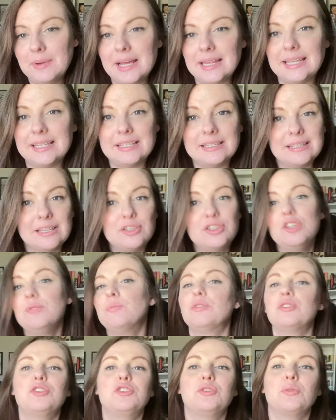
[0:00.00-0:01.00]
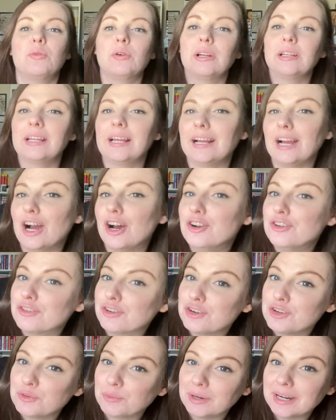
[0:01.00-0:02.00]
But this is a super short, like one
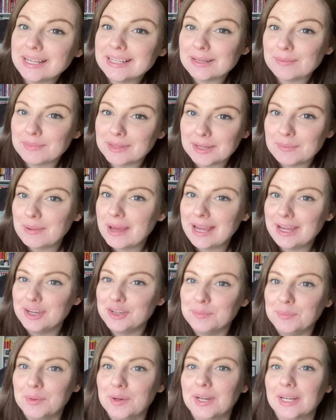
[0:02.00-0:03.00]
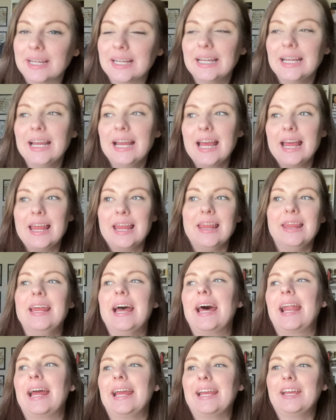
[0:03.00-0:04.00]
hundred twenty something page book
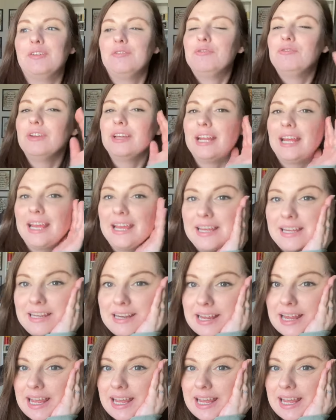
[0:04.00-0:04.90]
that I can fit in,